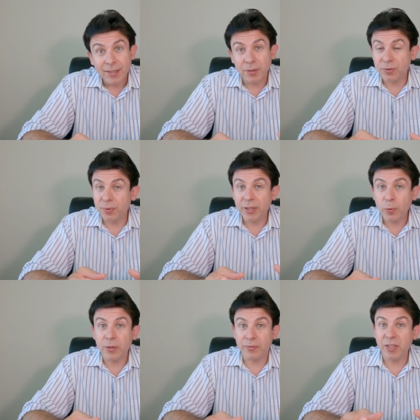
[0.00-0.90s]
So it's really
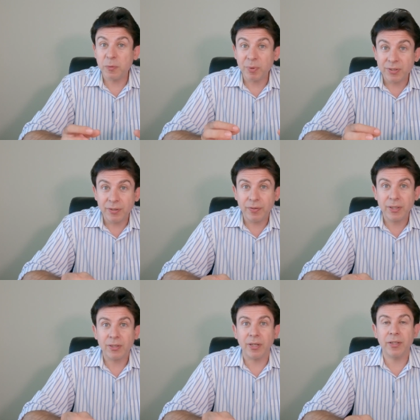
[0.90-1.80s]
cool. It's very
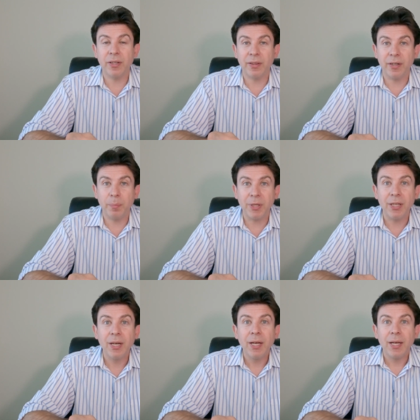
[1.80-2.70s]
specific, targeted
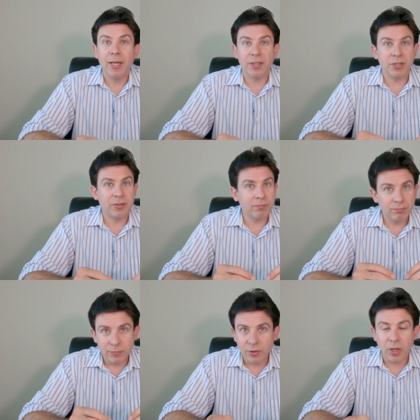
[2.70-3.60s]
therapy. It just
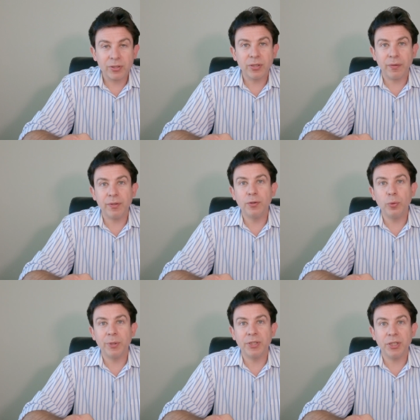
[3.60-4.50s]
knocks off the
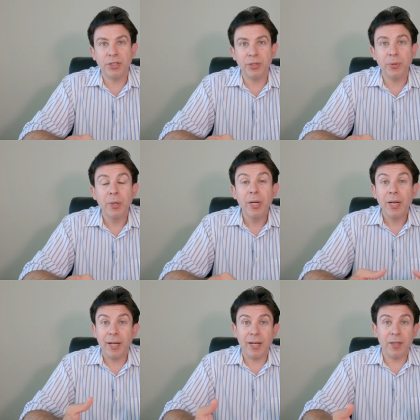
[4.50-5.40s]
tumor tissue,
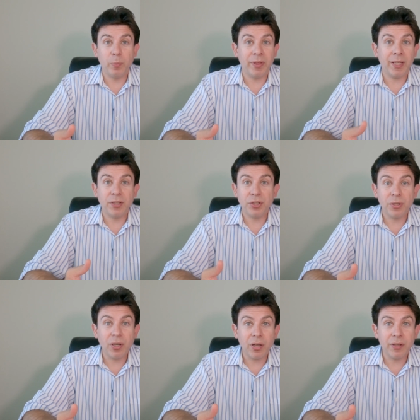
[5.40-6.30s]
and with that
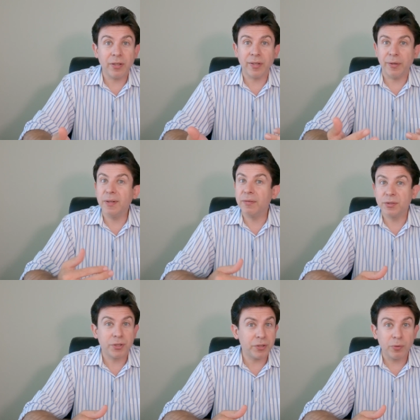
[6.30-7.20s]
tissue gone, the thyroid
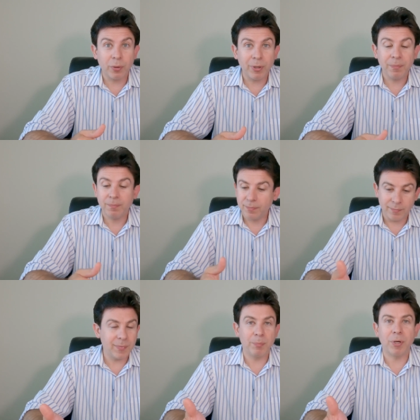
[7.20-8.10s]
levels are turned normal.
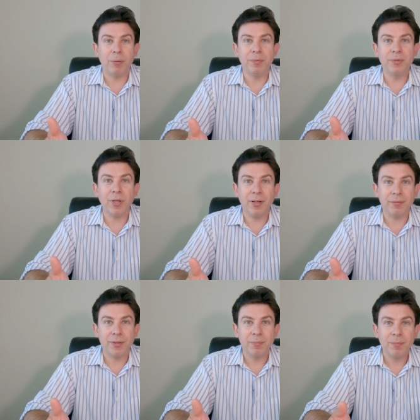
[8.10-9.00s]
Problem
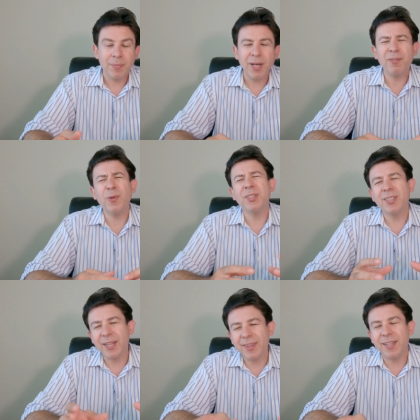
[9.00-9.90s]
solved. Now, of
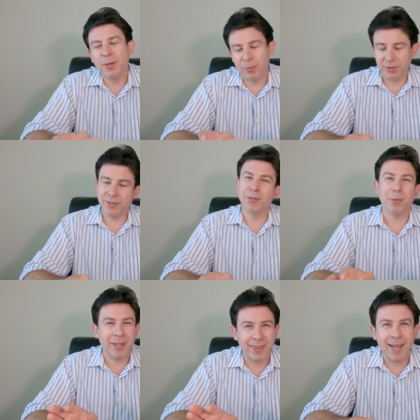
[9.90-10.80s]
course, nothing in the world is
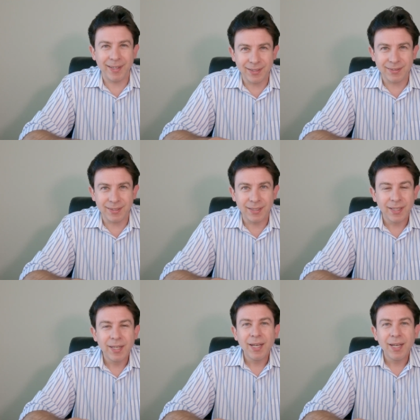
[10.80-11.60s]
quite that easy.